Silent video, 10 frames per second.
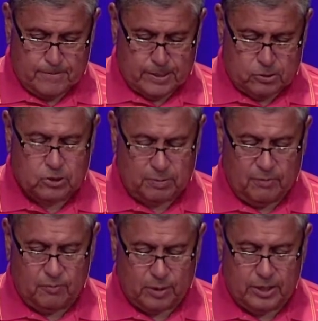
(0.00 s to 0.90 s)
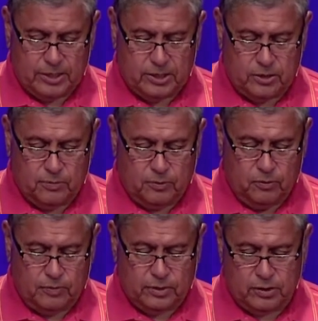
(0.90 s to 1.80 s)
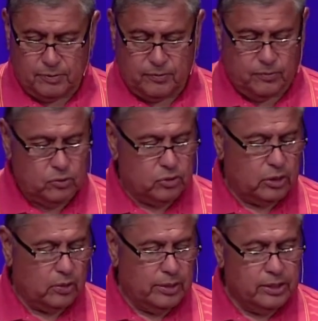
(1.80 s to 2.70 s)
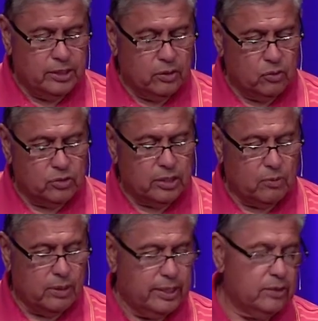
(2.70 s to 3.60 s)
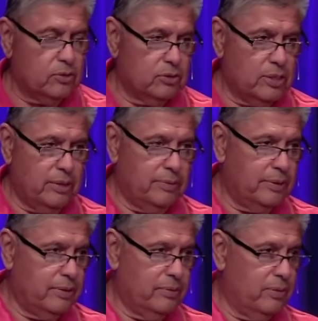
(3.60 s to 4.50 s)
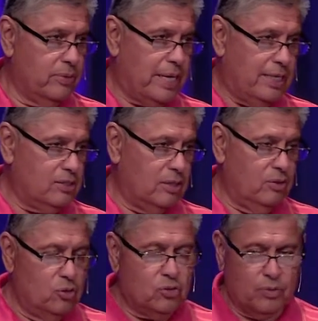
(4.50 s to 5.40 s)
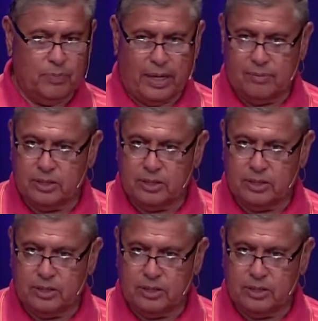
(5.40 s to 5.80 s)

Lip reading: So some of them are itching to prove it. Some of them, those that are itching are those that want to get their hands on nuclear bombs.